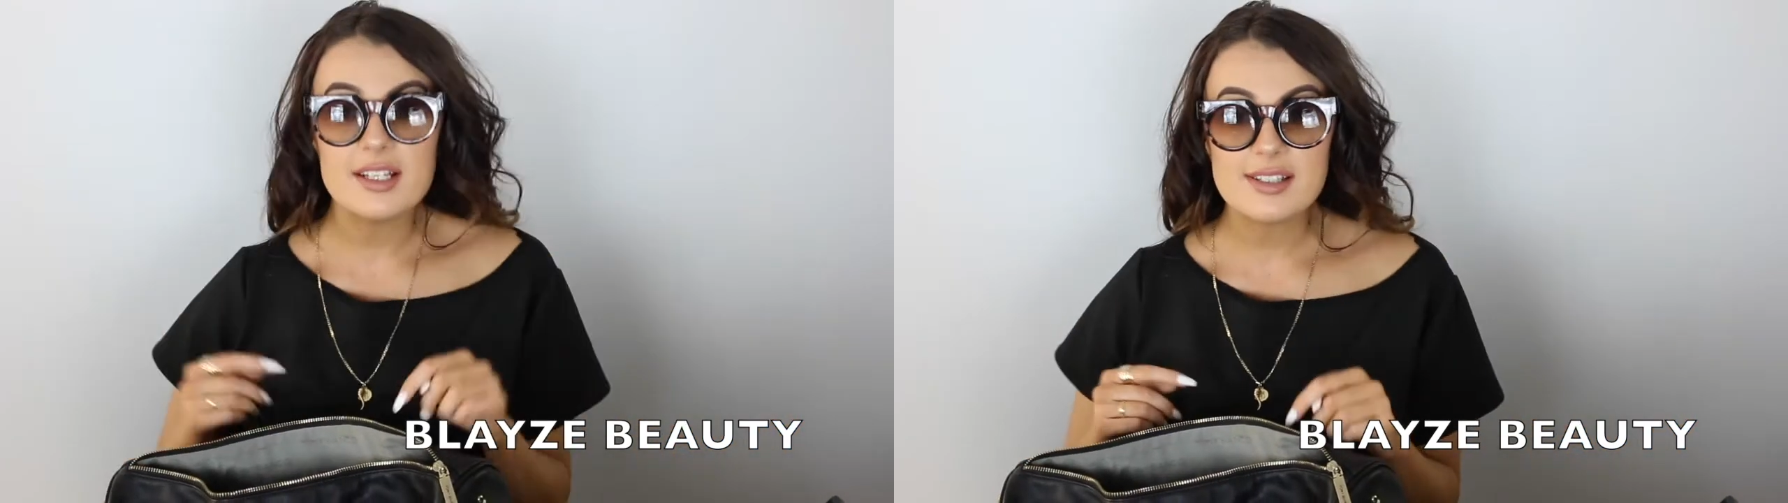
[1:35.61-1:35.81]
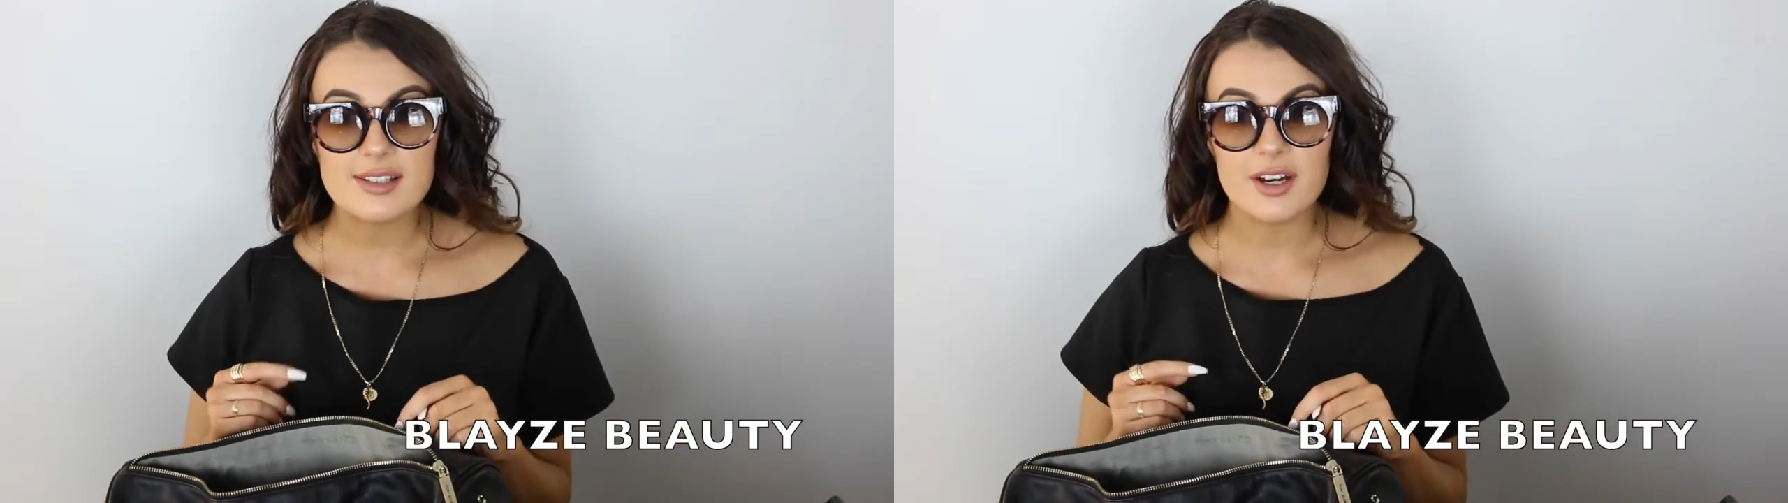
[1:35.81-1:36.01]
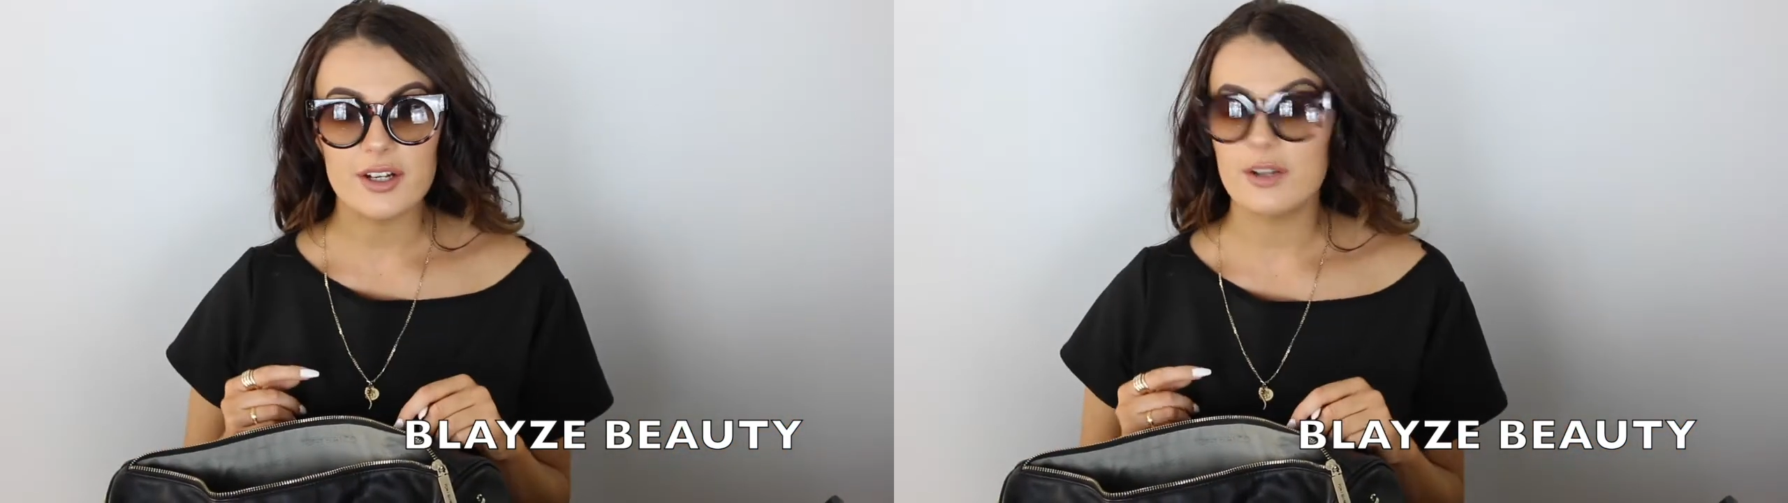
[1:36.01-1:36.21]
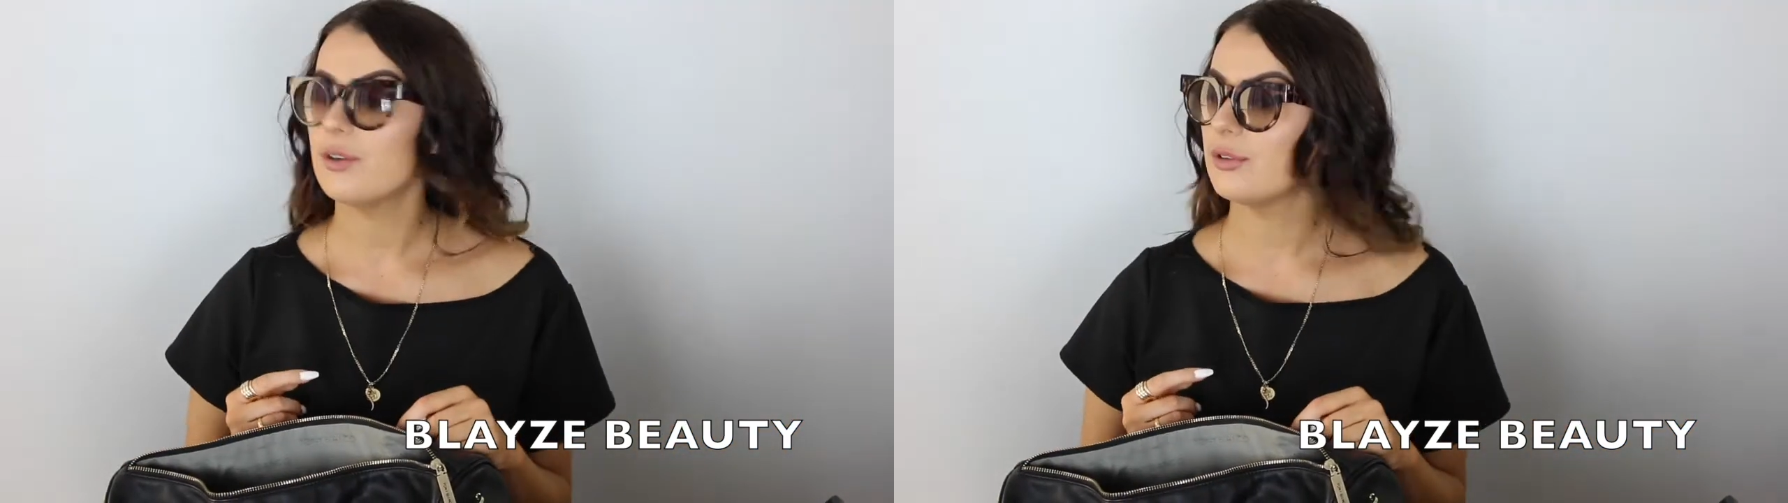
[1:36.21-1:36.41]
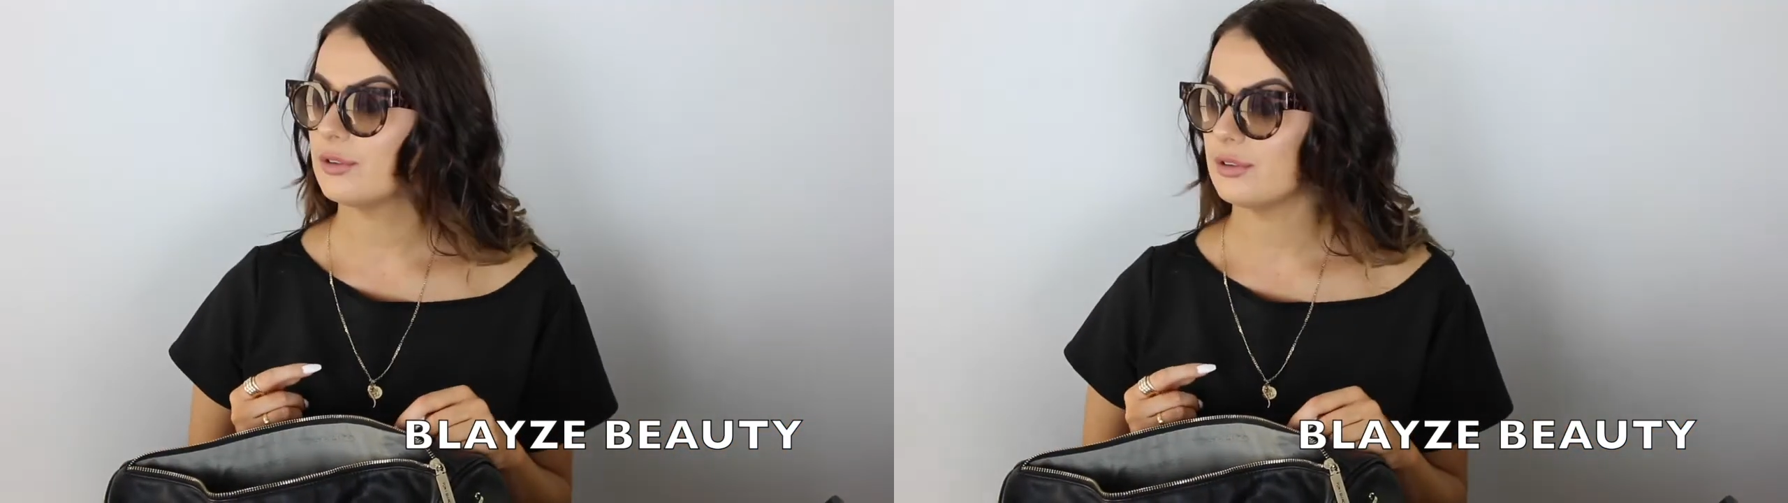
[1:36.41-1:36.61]
they're so
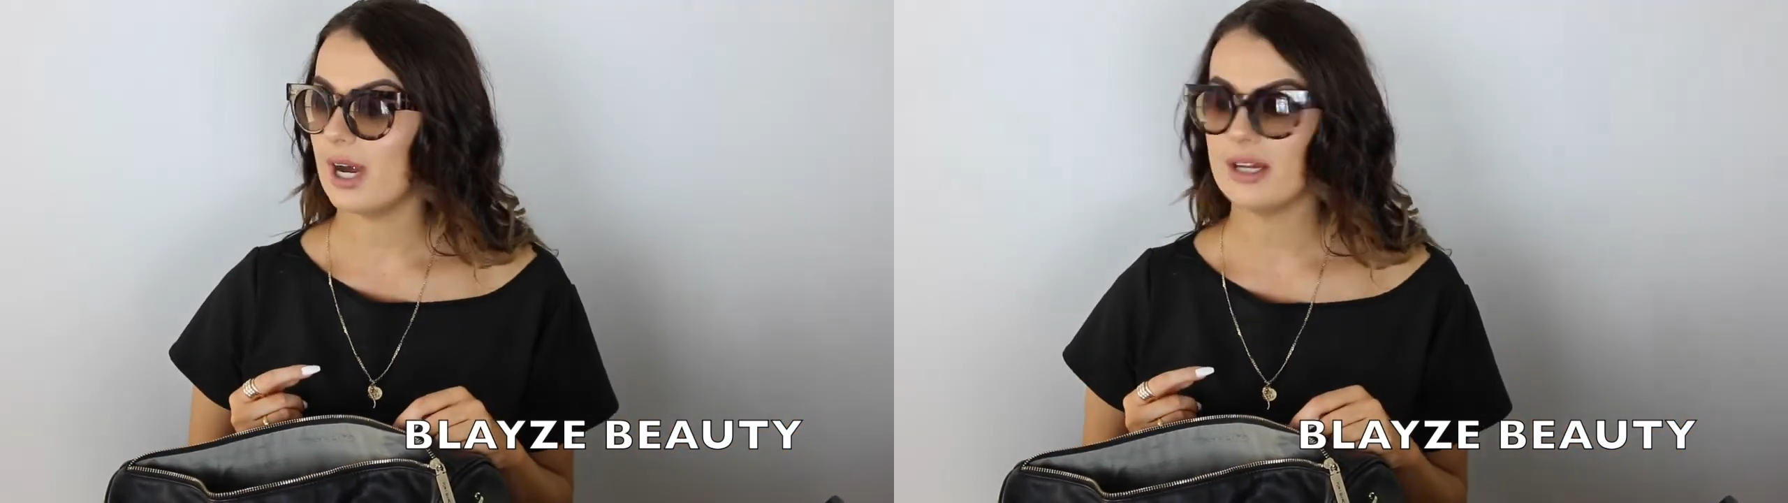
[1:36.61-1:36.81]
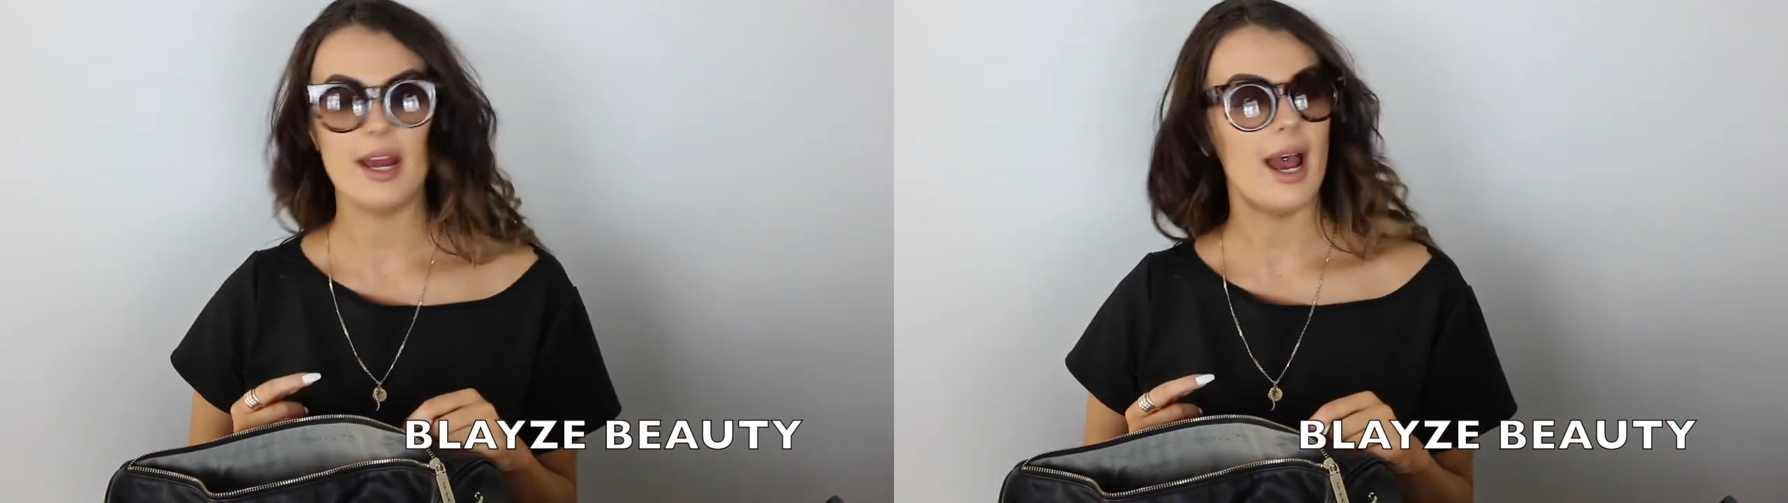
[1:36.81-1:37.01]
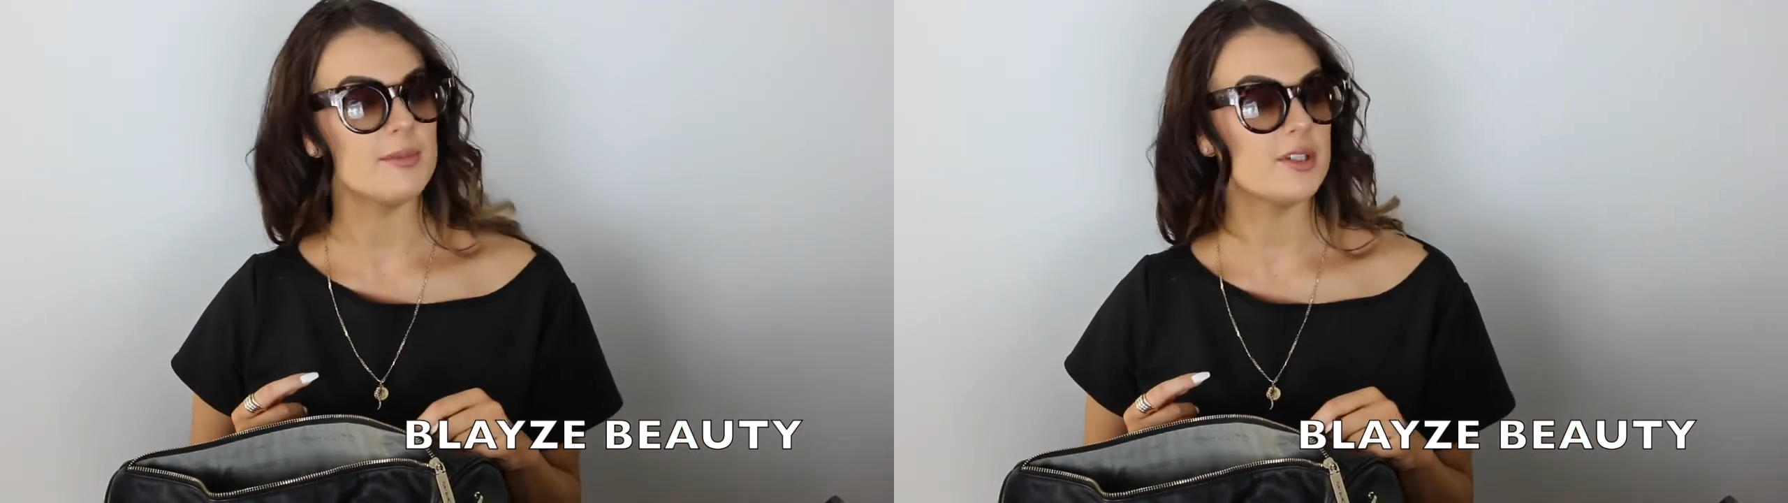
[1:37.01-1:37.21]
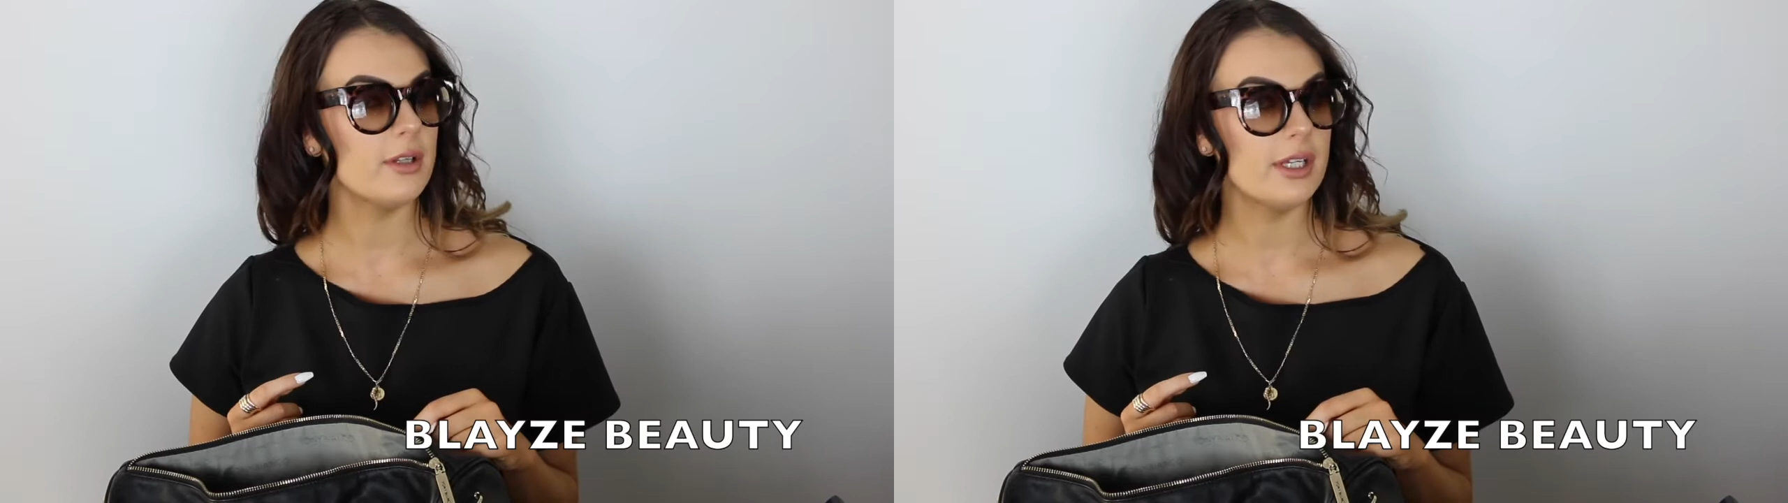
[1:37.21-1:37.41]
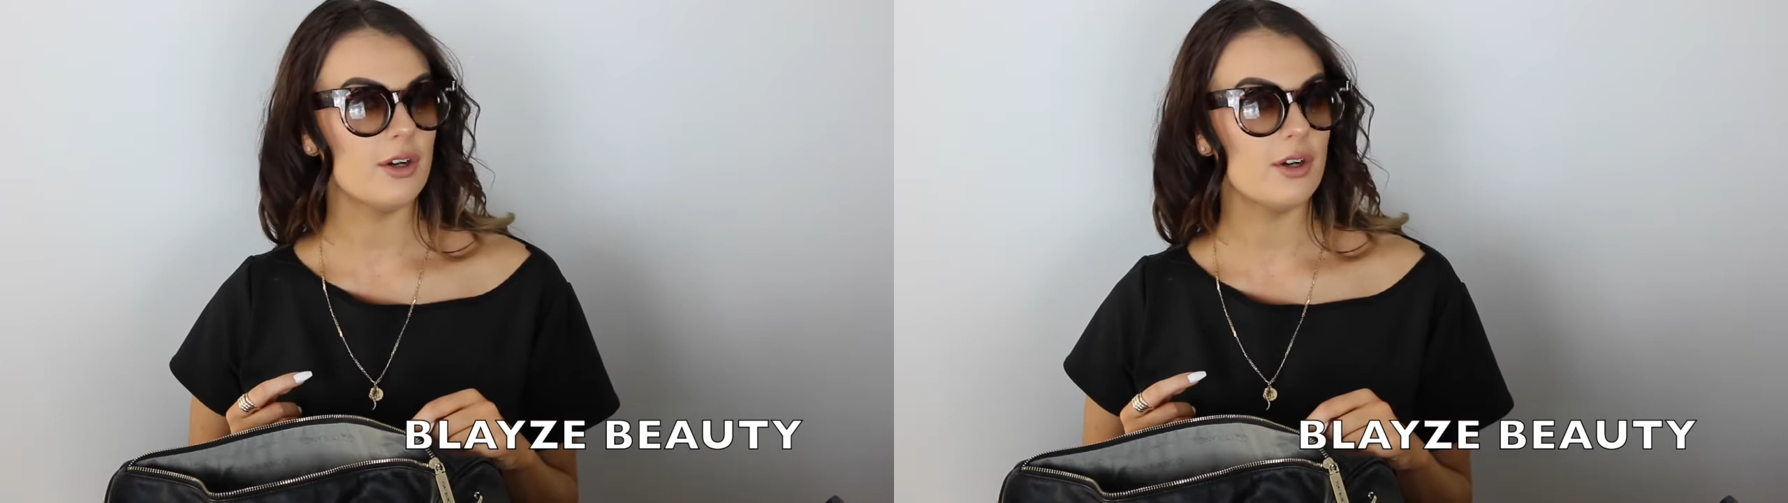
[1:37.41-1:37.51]
cool and I absolutely